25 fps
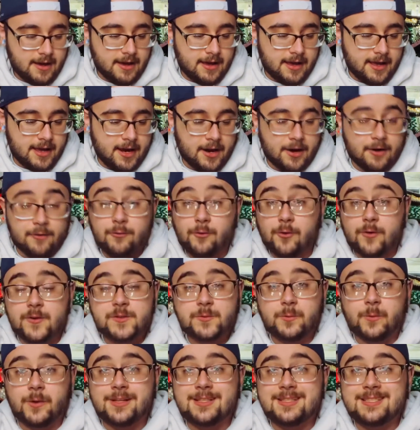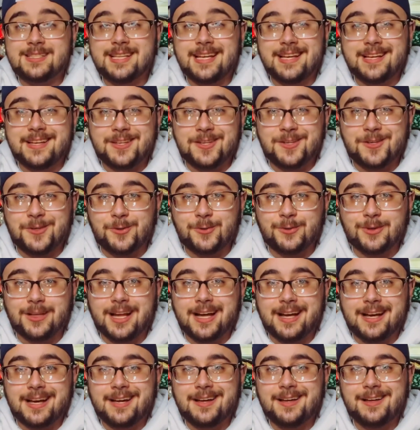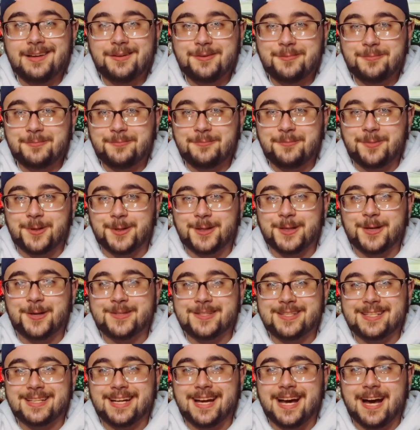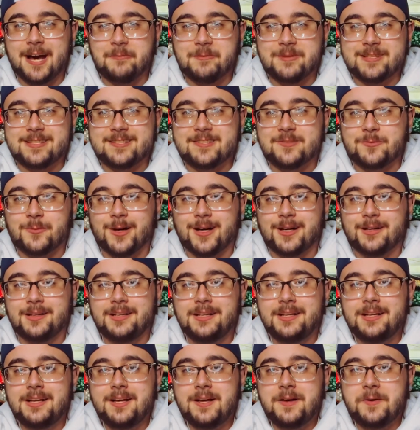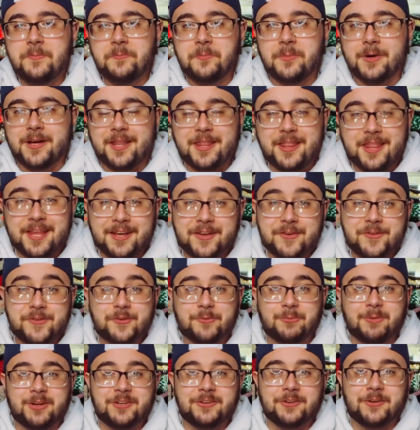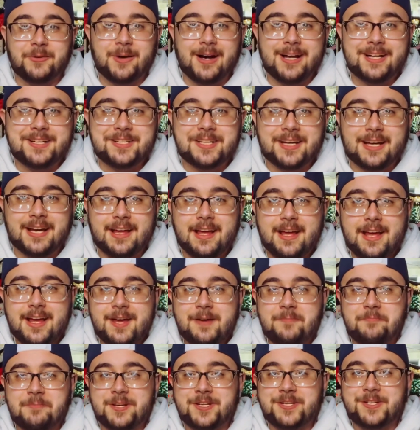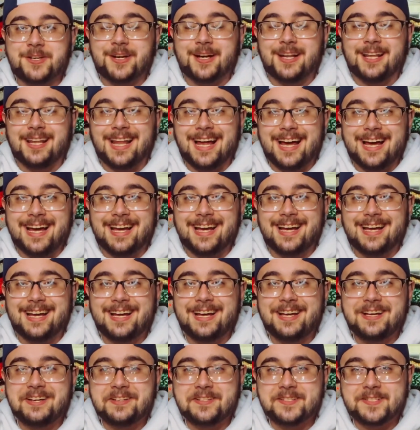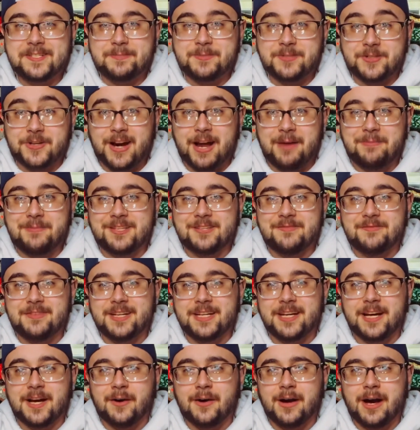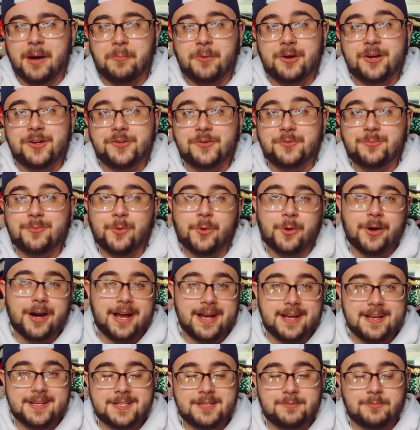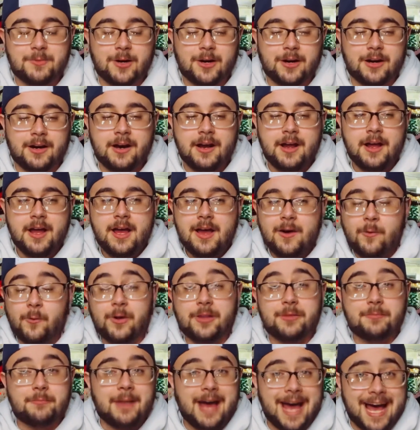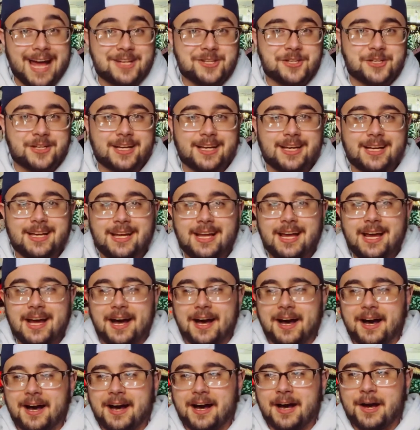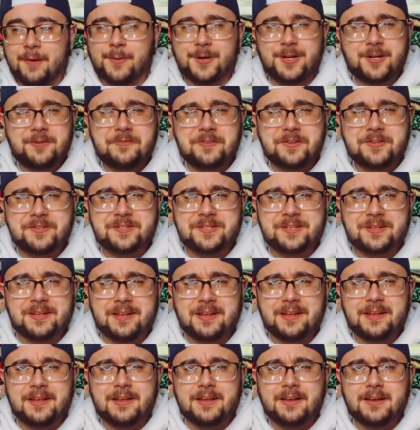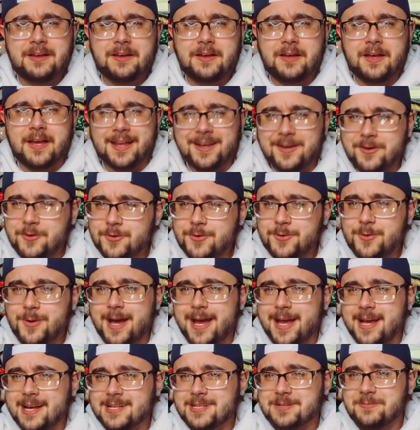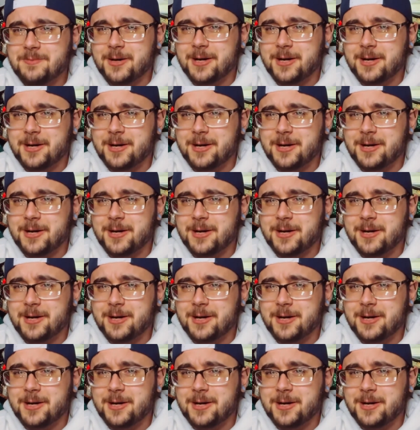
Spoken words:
Air Force Ones that you like? Put those in the comments as well. But thank you so much for watching. Be sure to like, subscribe this video. I'm gonna do more ASMR with magic. I wonder if there's, can you do ASMR